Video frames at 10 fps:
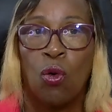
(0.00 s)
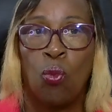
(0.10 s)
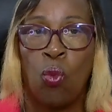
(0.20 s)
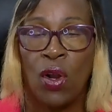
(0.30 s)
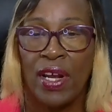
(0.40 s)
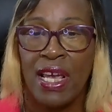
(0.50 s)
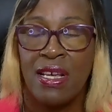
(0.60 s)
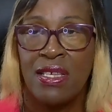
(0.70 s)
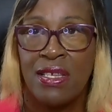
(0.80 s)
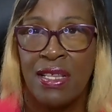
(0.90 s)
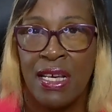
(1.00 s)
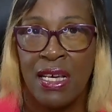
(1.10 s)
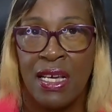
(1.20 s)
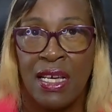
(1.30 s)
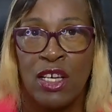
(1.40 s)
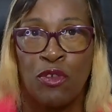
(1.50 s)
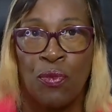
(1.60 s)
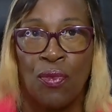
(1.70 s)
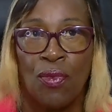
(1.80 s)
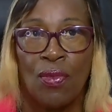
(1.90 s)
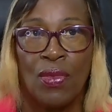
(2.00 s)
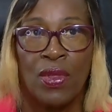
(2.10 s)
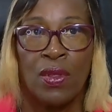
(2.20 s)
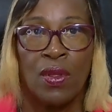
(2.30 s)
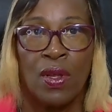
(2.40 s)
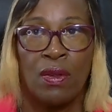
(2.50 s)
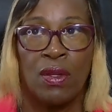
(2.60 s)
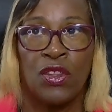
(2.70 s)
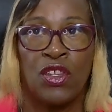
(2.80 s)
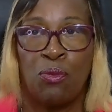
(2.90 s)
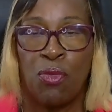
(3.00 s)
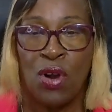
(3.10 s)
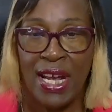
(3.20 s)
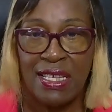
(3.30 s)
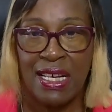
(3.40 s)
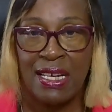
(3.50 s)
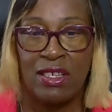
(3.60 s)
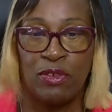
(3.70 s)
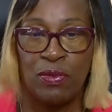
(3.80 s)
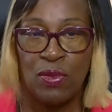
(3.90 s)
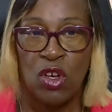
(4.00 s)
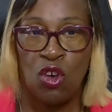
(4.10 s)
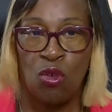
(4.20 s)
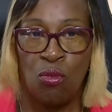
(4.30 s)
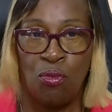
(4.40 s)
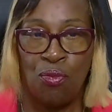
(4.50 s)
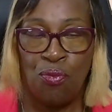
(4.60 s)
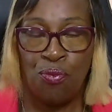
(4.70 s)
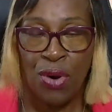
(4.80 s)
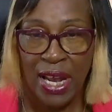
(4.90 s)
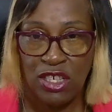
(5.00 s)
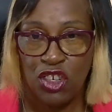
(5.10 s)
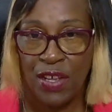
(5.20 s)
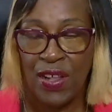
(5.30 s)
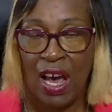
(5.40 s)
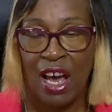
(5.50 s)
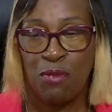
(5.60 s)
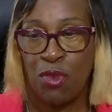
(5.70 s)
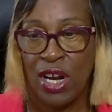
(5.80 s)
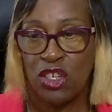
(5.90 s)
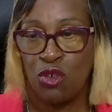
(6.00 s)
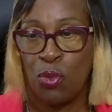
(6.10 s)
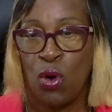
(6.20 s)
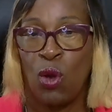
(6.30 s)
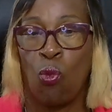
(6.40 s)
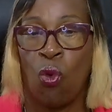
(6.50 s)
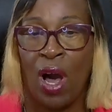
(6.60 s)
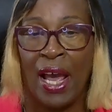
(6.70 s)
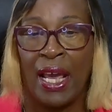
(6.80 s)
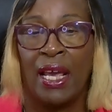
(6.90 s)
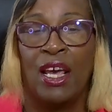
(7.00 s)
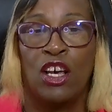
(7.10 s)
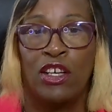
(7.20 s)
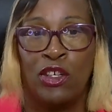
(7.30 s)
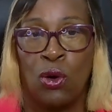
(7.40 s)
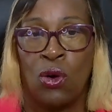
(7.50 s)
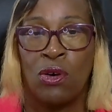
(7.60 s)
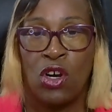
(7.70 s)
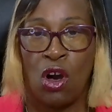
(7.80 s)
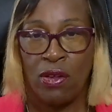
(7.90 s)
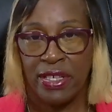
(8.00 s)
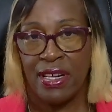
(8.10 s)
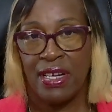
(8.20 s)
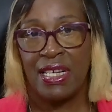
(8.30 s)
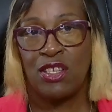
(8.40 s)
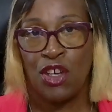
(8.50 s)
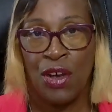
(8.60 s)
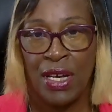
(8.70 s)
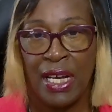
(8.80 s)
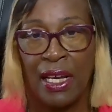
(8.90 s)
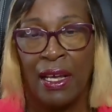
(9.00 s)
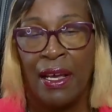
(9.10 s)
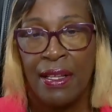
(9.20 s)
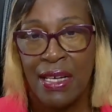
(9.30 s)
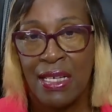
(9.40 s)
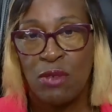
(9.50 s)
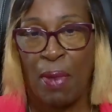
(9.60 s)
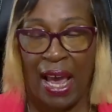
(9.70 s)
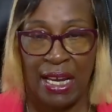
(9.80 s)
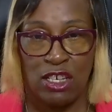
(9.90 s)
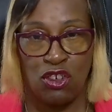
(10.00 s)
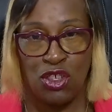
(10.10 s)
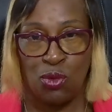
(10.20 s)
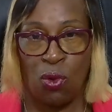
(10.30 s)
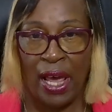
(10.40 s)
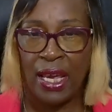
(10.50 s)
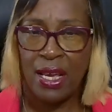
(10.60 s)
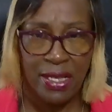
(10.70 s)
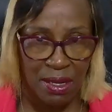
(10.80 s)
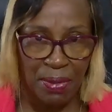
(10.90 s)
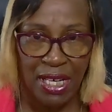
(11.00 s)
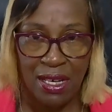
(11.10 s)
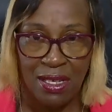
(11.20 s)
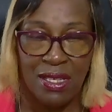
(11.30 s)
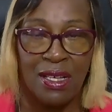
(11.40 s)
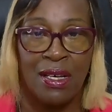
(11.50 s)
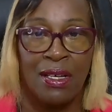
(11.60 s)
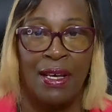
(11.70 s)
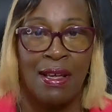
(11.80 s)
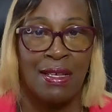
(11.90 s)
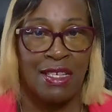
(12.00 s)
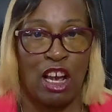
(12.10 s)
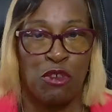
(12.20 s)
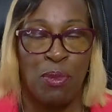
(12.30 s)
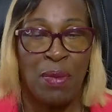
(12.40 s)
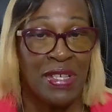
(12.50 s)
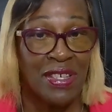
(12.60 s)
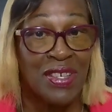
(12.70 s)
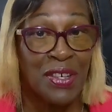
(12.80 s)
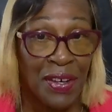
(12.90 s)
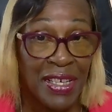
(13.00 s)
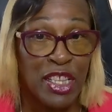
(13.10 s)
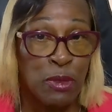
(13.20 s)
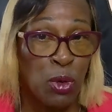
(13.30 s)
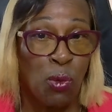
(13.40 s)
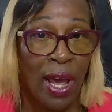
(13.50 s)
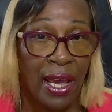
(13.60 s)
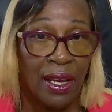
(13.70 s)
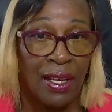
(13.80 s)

What is the the pressing pressure, the high pressure point? Why you're constantly turning these packages away? Is it because the staff members are turning them away?